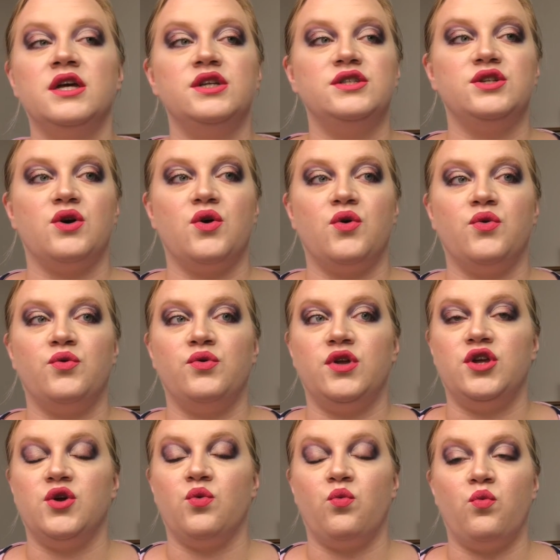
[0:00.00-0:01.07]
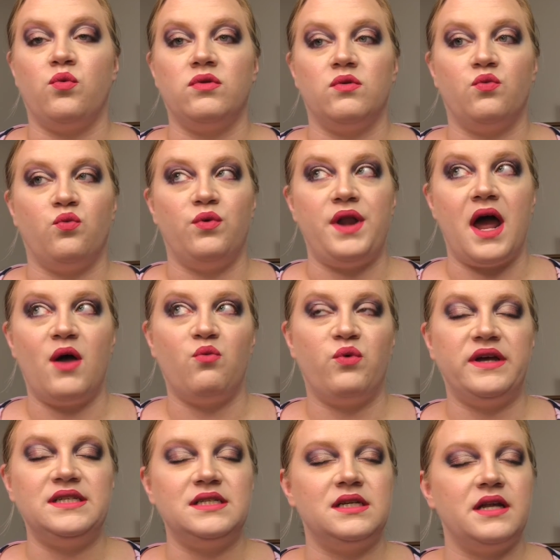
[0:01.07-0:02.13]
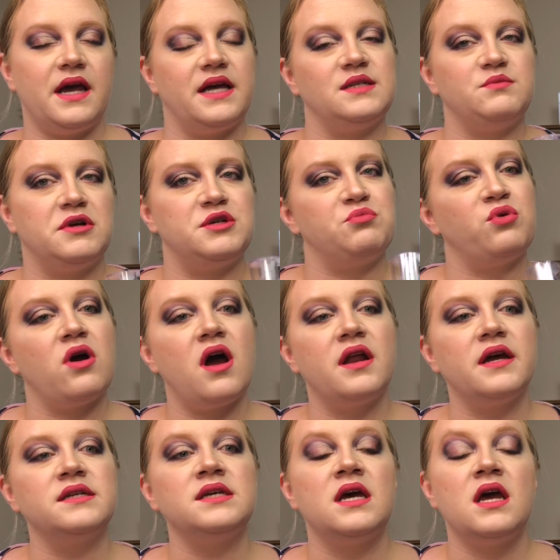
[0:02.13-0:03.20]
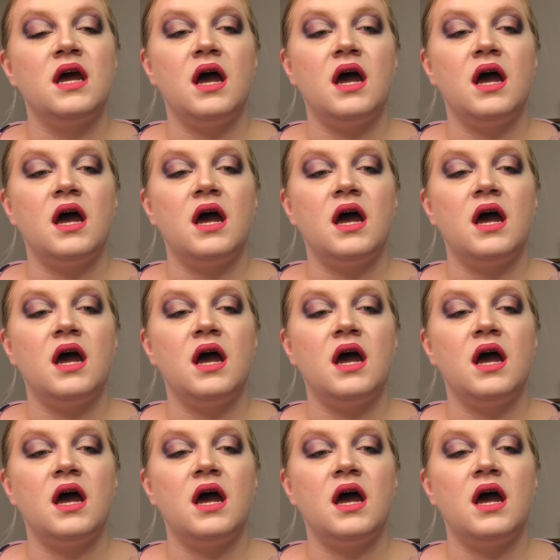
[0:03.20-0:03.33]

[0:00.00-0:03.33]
So you're not wasting as much product.